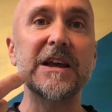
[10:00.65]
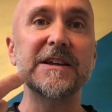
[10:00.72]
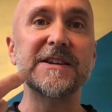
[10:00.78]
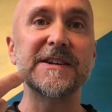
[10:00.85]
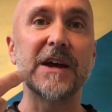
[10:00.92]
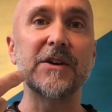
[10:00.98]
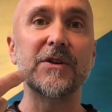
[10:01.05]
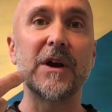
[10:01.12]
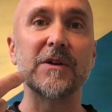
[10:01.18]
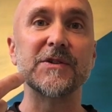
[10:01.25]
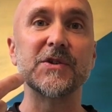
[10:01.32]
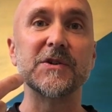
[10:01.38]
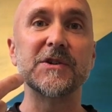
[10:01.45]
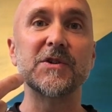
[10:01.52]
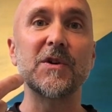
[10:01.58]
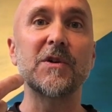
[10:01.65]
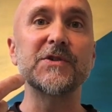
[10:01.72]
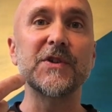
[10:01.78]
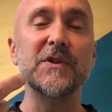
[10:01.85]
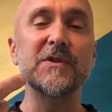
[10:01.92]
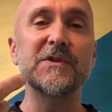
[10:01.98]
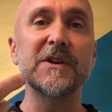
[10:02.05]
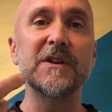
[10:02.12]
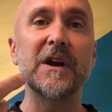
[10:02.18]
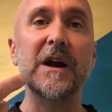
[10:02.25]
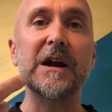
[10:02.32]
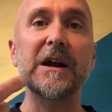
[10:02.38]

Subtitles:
sound around. So it's also using the.